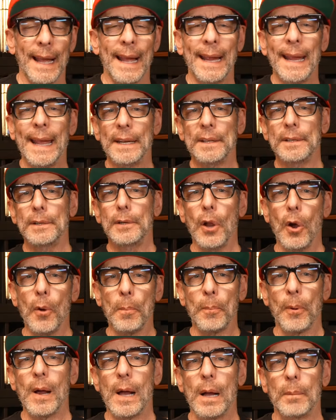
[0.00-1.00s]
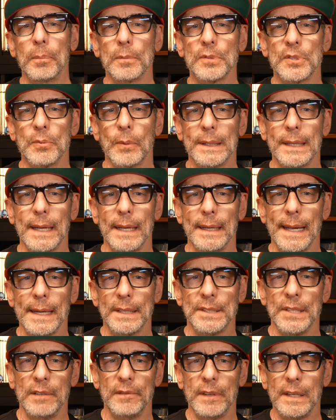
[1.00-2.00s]
I had no problems with
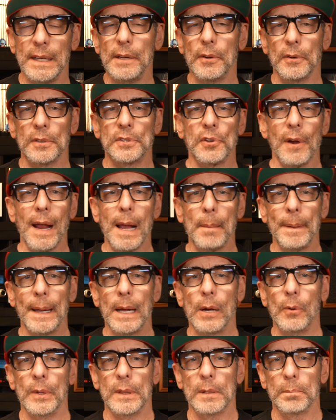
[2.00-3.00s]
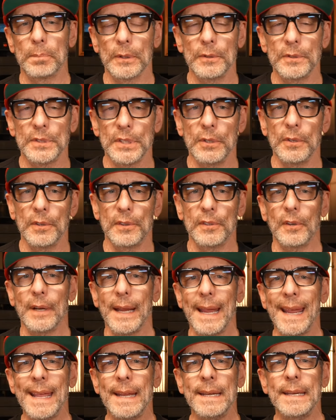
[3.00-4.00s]
connectivity or dropout with the Bluetooth
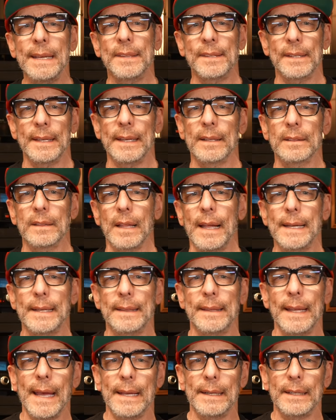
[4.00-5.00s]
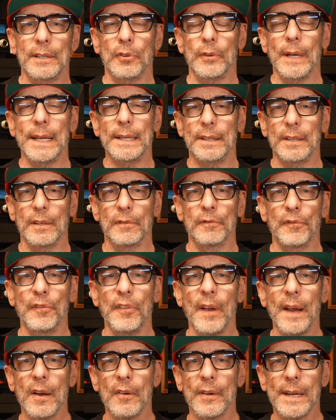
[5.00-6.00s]
or anything like that. It created a
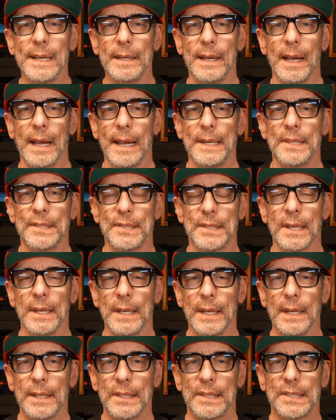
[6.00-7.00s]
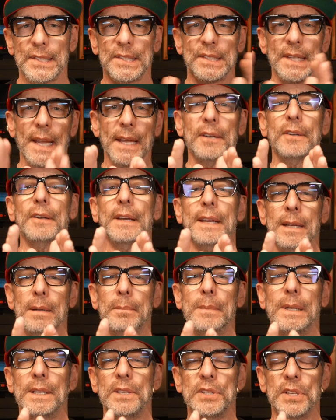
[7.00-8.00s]
very nice center
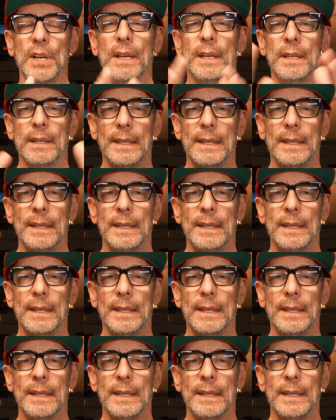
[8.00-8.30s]
image,